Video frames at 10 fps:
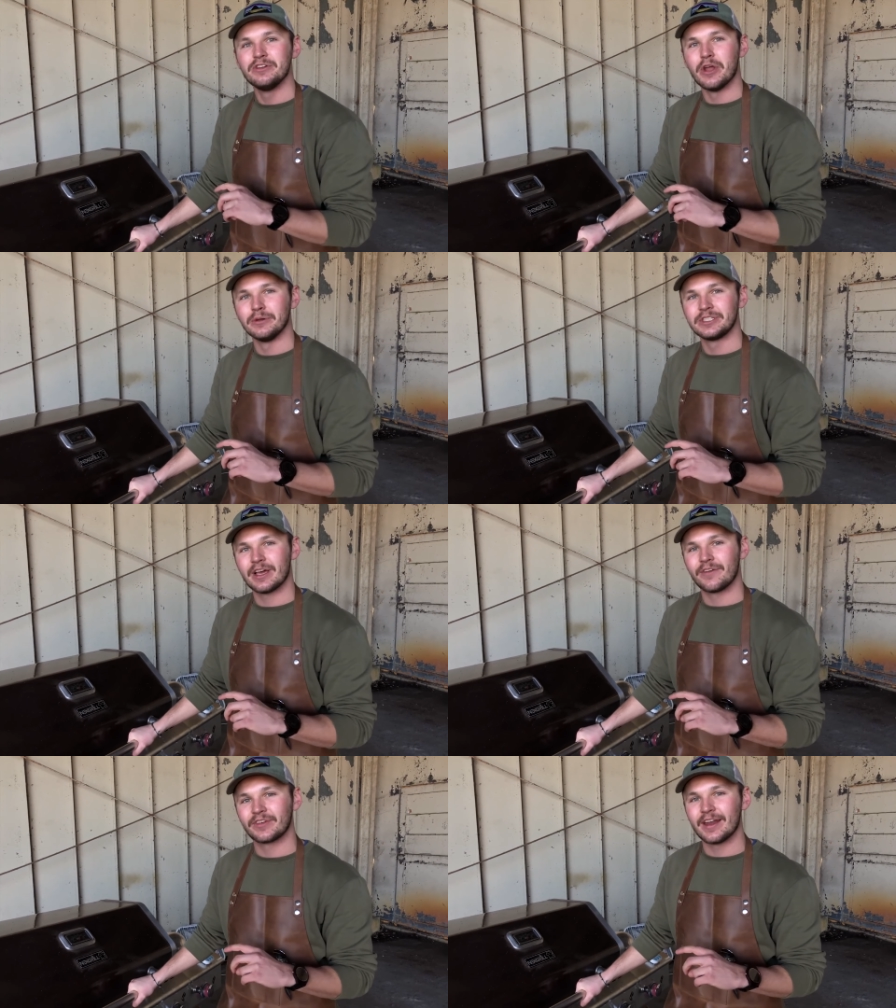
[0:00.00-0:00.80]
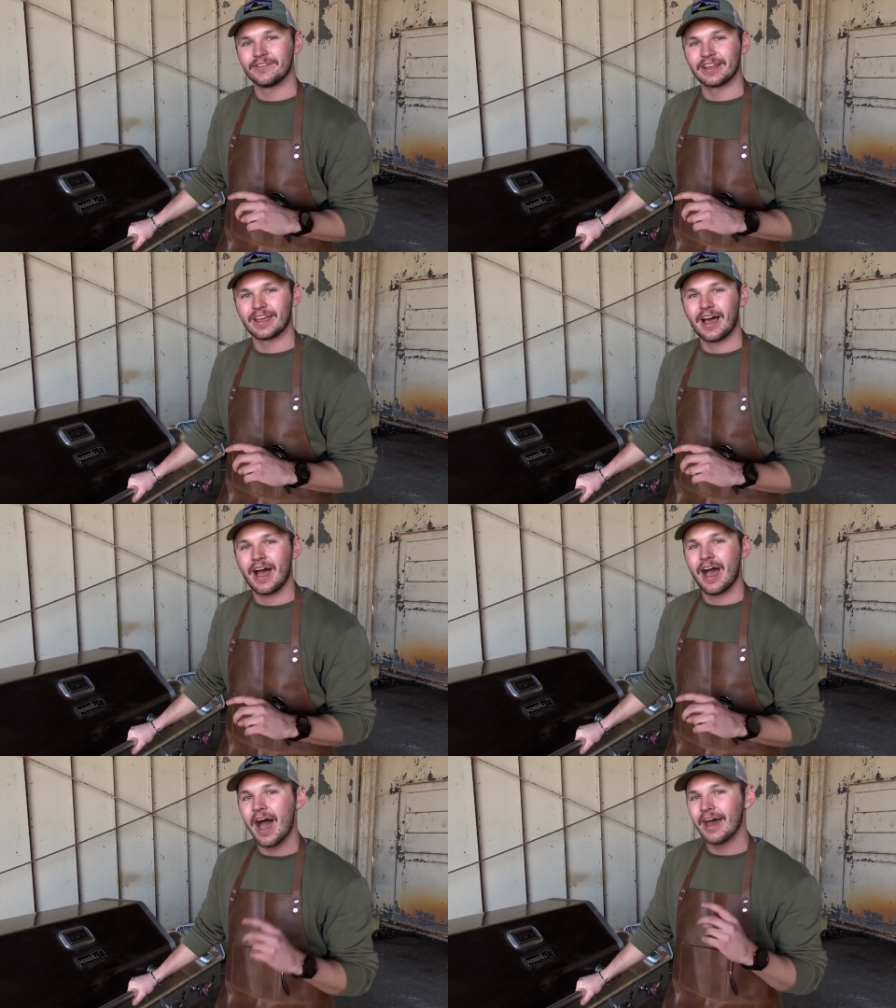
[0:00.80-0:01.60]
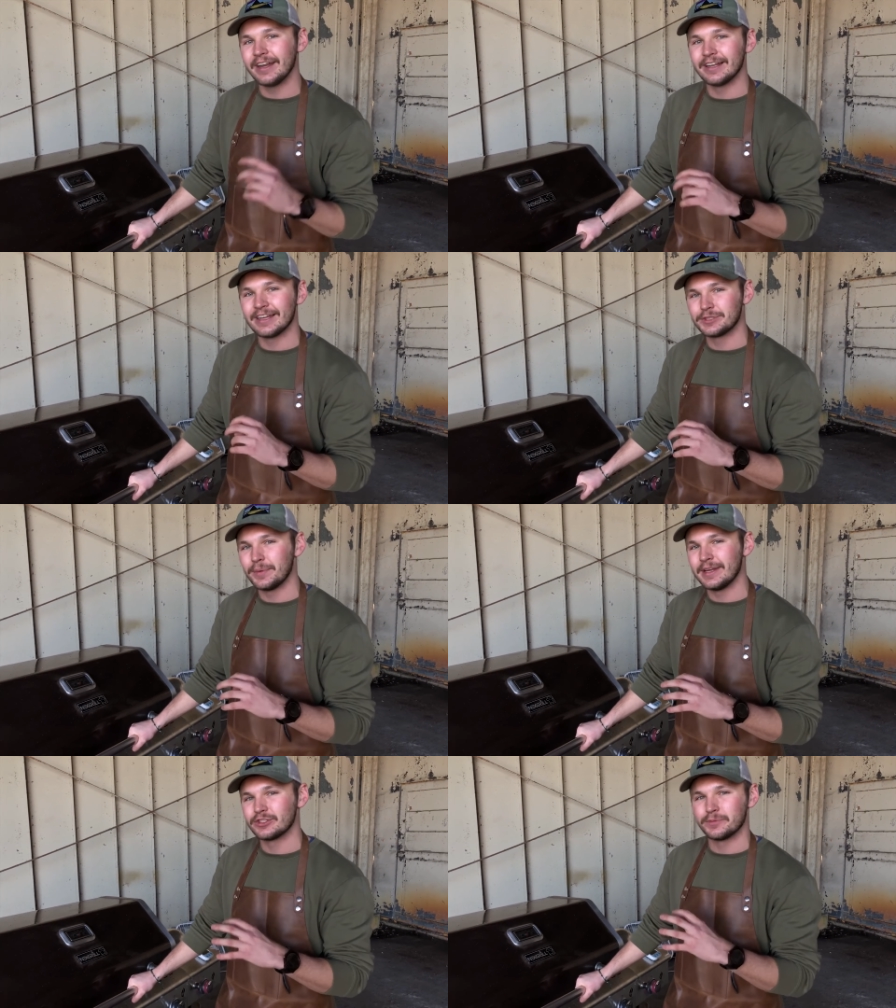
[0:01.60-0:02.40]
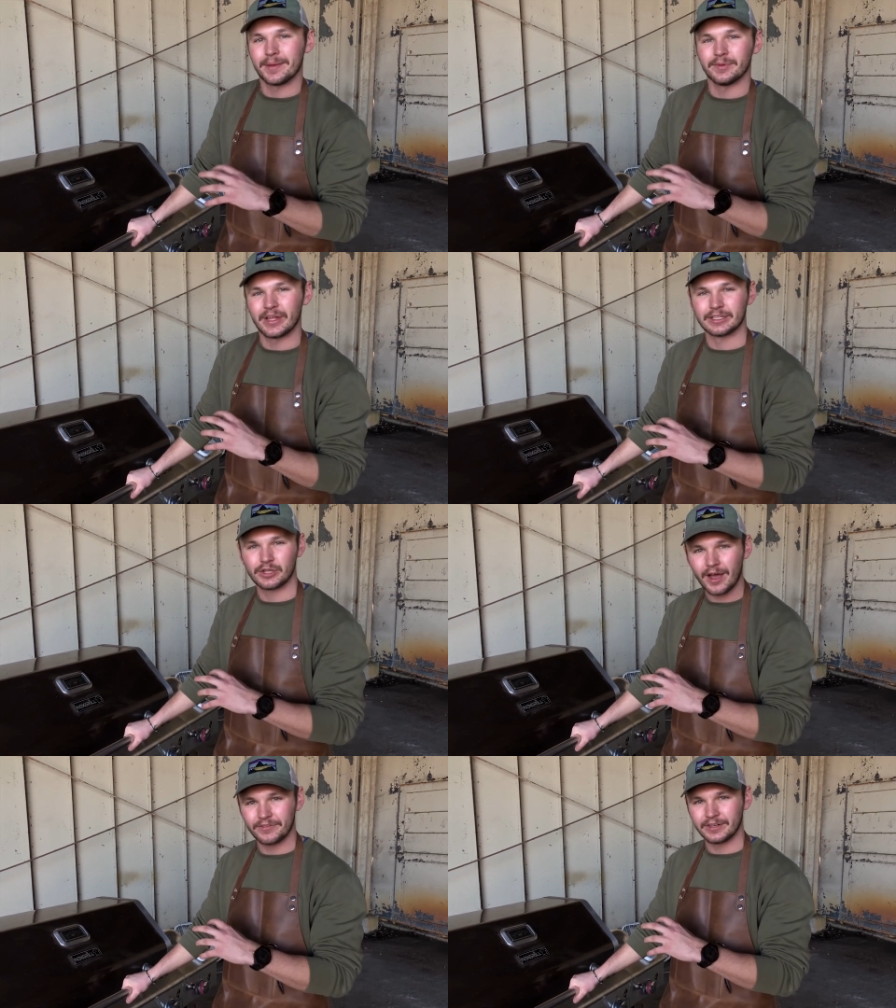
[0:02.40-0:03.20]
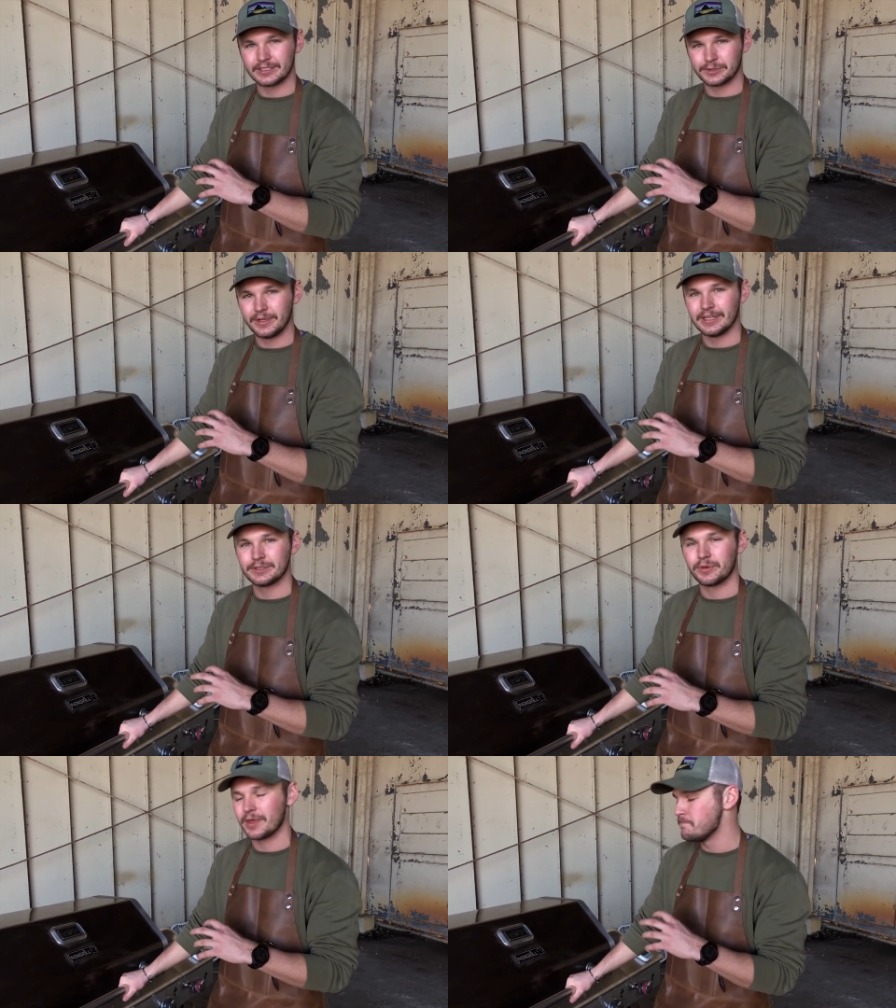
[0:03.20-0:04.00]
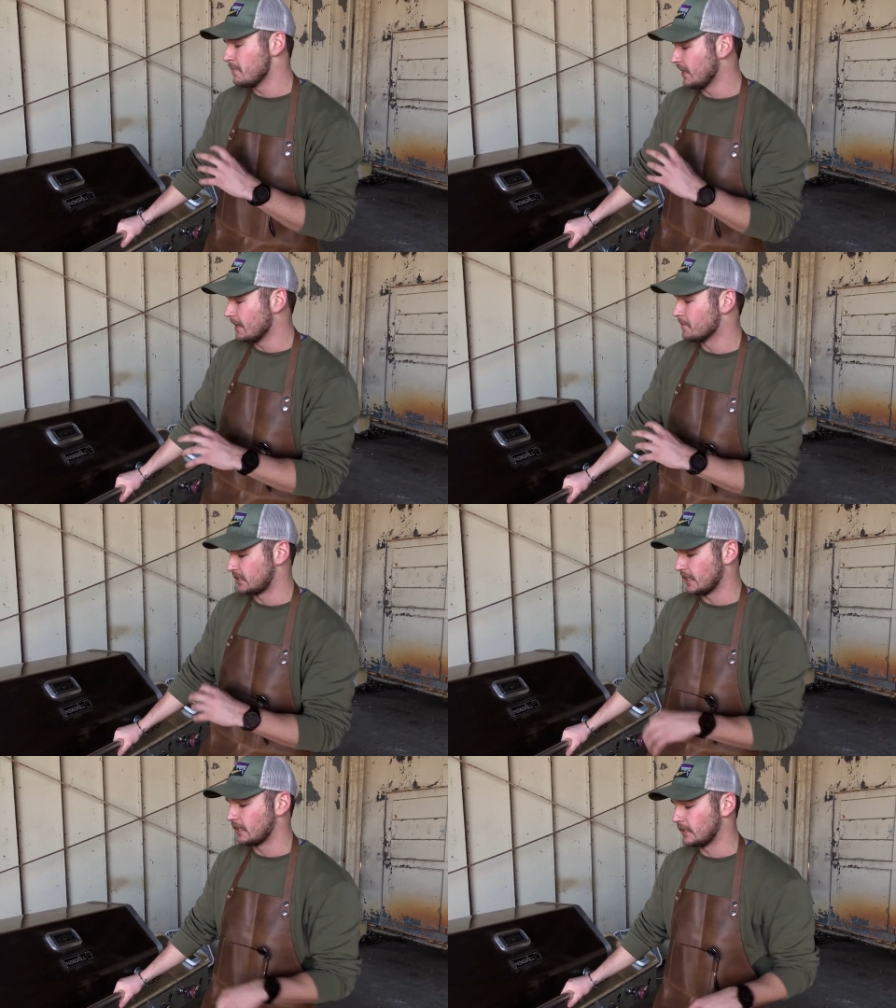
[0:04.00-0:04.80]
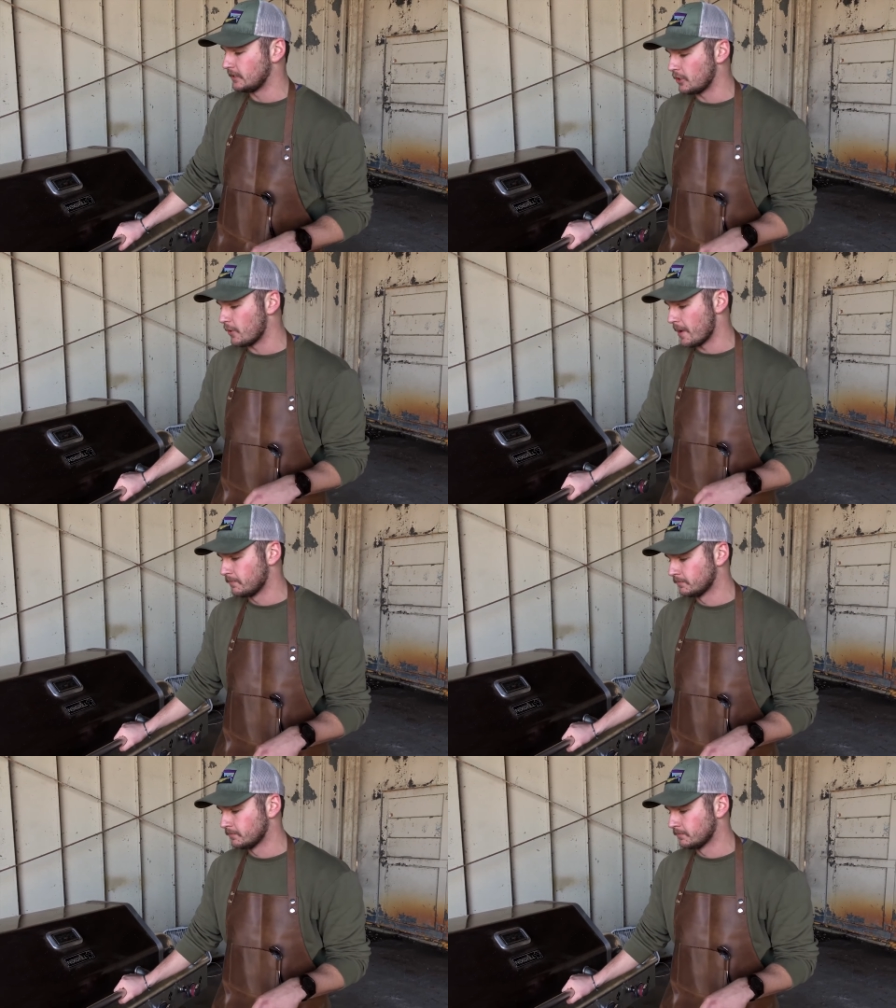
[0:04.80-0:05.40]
notes of kind of like a honey-like sweetness or maybe like a toffee-like sweetness with a medium acidity to it.